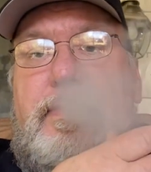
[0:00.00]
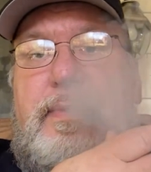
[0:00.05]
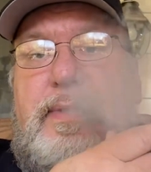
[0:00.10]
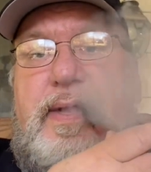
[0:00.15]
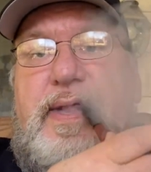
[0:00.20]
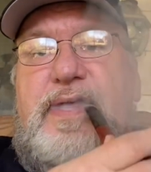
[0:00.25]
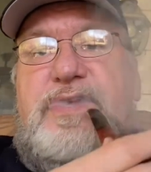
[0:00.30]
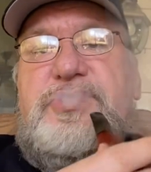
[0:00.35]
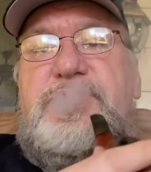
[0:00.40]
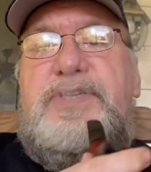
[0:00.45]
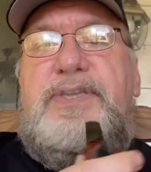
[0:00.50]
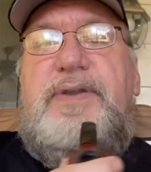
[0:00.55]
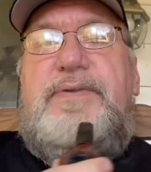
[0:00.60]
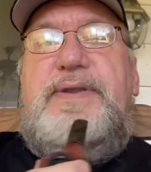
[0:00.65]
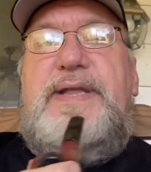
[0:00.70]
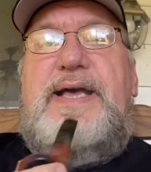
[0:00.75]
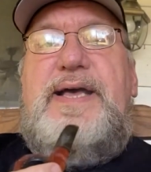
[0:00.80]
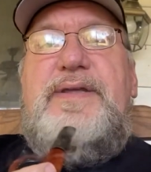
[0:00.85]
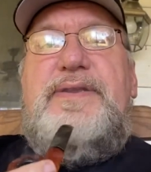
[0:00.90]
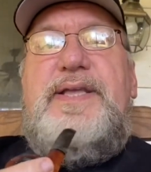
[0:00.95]
is,
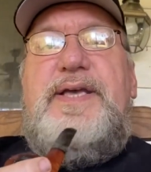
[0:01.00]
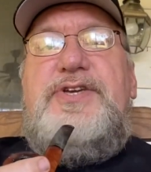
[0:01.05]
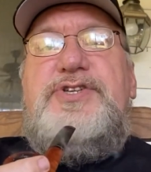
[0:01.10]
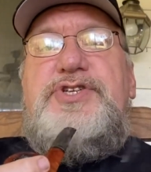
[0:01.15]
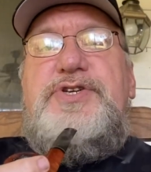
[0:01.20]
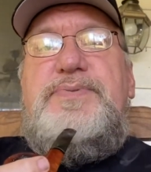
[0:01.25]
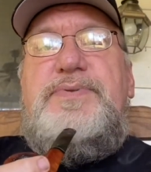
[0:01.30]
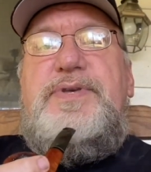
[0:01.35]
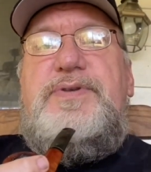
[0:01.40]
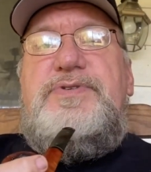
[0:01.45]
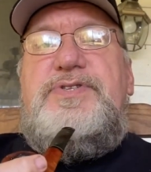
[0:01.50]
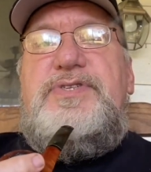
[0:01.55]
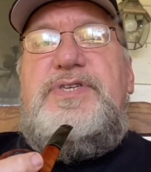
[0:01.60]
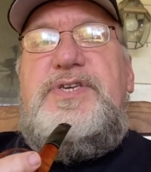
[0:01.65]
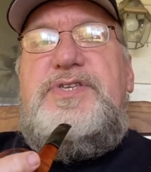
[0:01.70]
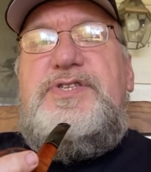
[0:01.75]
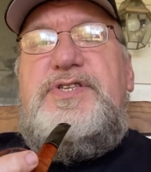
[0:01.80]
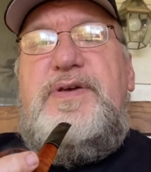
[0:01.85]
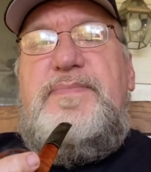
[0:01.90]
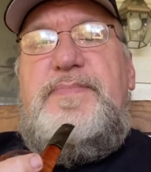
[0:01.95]
nowadays you see
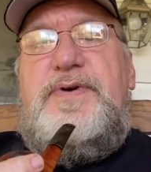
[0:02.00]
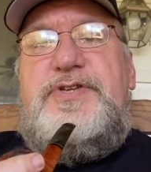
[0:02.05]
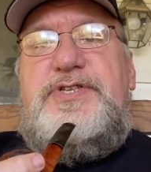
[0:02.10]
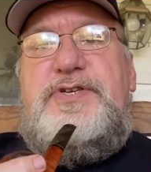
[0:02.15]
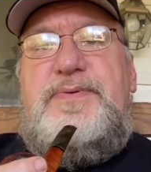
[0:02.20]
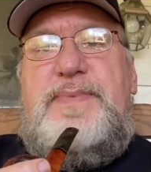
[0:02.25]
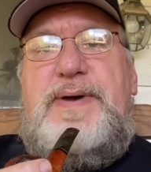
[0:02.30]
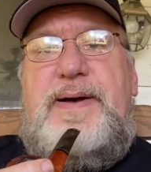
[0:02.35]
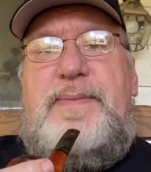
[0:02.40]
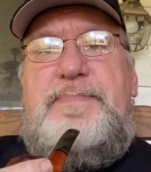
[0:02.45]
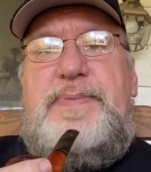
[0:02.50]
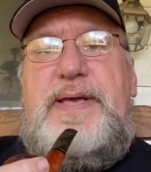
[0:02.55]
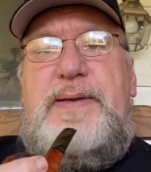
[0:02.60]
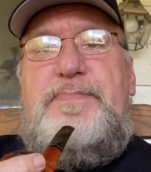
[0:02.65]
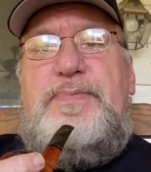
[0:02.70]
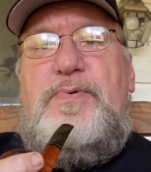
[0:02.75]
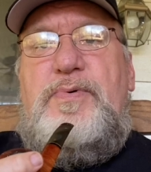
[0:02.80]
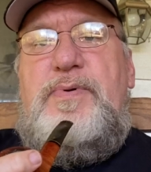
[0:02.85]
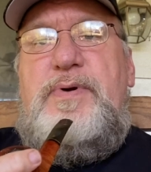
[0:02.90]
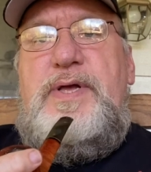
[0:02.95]
so much about
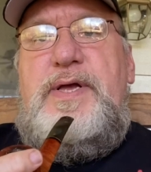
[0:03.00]
people